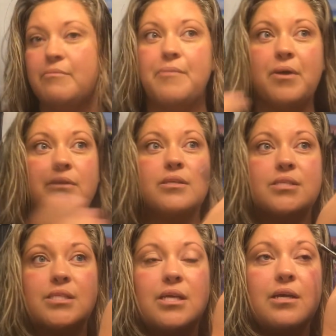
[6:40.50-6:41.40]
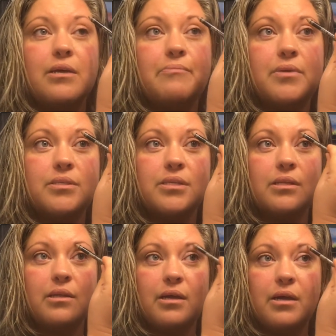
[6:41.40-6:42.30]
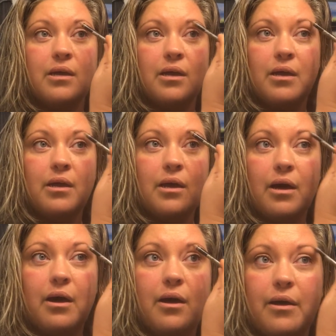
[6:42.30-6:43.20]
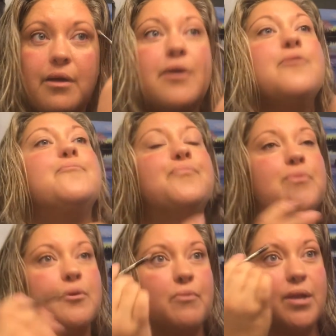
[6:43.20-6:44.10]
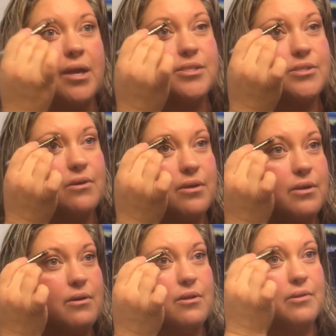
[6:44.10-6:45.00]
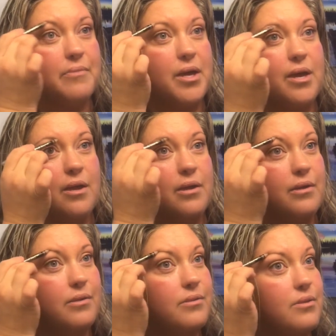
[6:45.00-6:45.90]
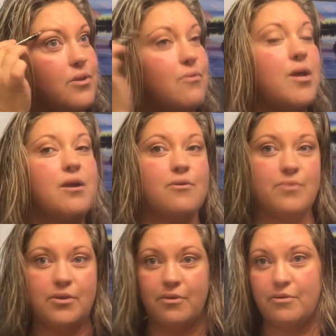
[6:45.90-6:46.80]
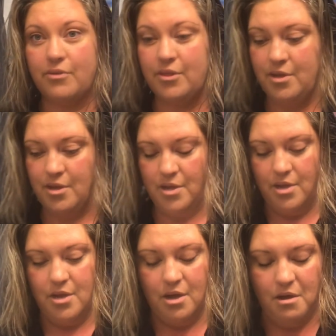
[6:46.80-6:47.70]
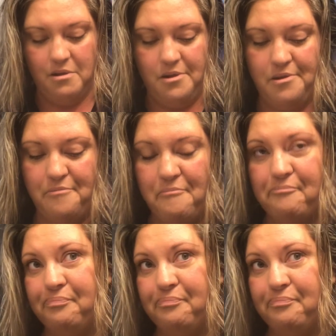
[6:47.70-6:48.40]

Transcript: my pregnancy, basically, when I started all of my new hair regrowth. And